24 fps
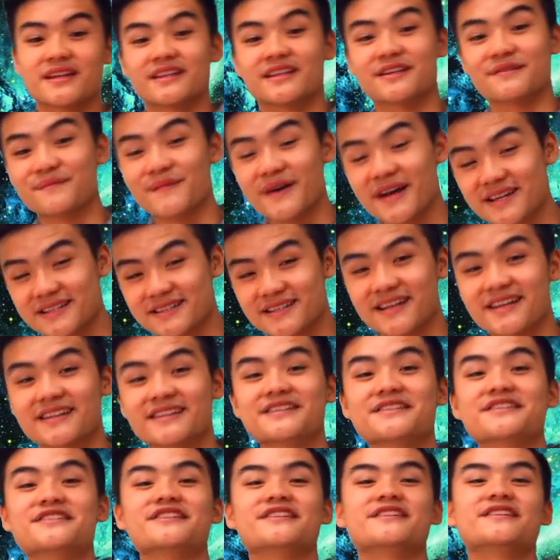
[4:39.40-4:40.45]
The mass
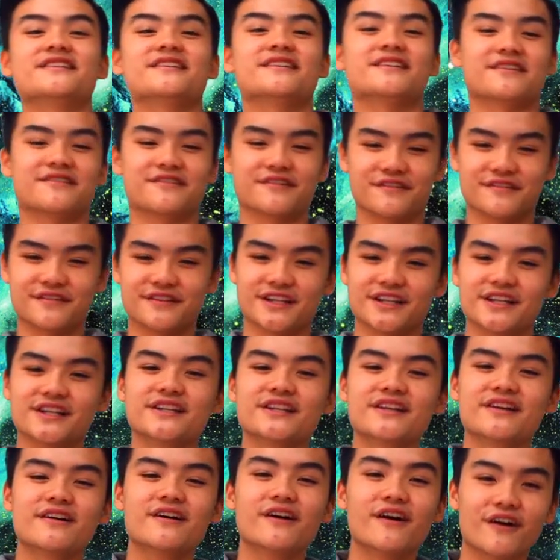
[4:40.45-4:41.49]
energy
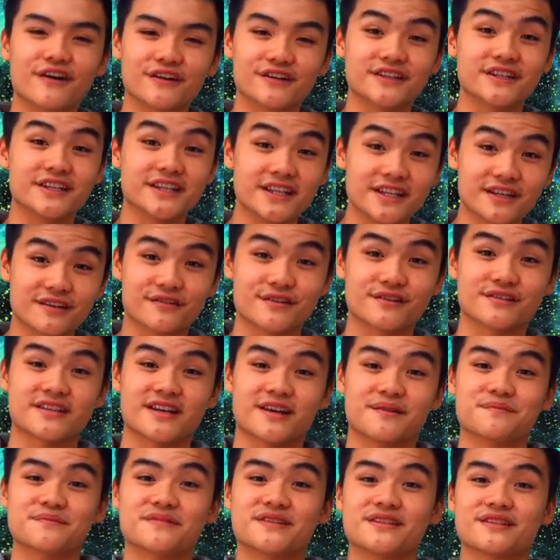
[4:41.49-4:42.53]
equivalent, or the E equals
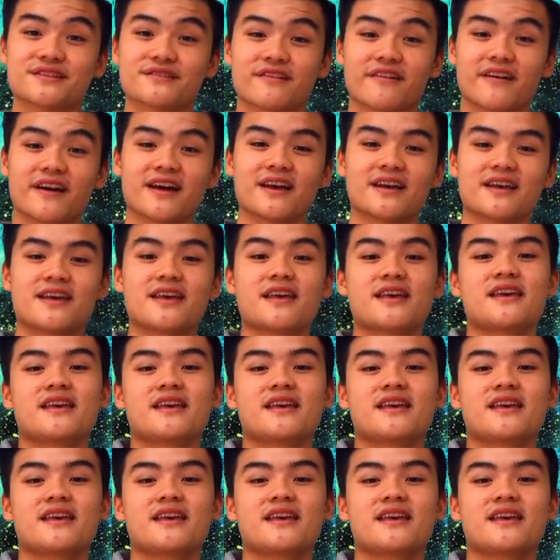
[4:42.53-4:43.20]
mc squared,